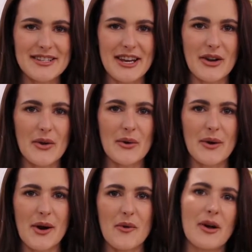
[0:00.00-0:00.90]
channel,
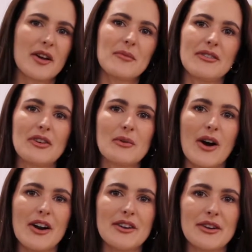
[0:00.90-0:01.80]
or welcome if you
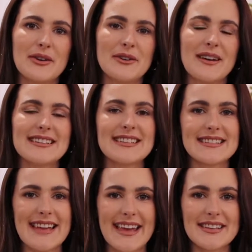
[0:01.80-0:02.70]
are new.
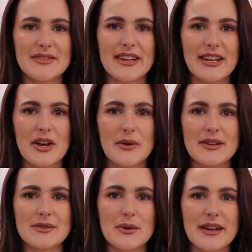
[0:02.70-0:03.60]
Today's video
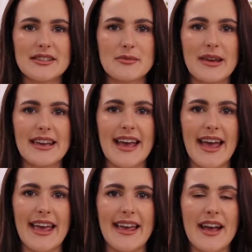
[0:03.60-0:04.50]
is going to be
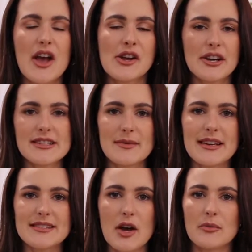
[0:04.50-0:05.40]
a
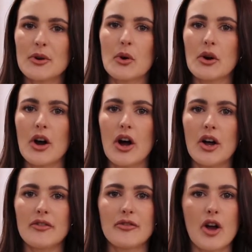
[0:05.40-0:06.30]
Christmas home decor
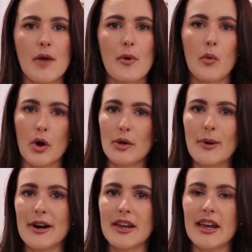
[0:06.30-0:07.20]
haul from World
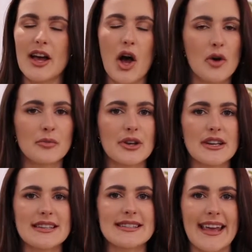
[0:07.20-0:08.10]
Market,
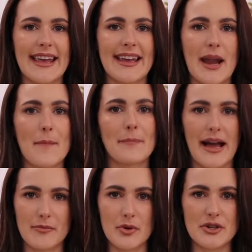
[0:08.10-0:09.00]
HomeGoods, and
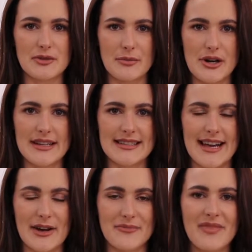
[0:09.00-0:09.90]
Back Porch
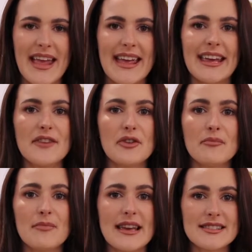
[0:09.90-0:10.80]
Mercantile. If you
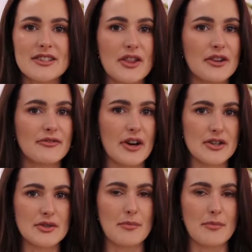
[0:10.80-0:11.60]
missed the first